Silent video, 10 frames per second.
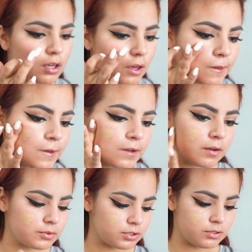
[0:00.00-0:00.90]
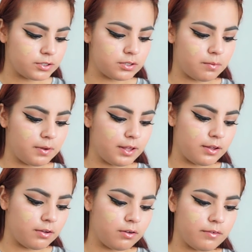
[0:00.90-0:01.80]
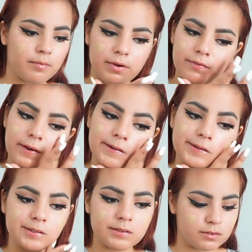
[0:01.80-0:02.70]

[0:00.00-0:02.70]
And then I'm just going to apply that all over my face.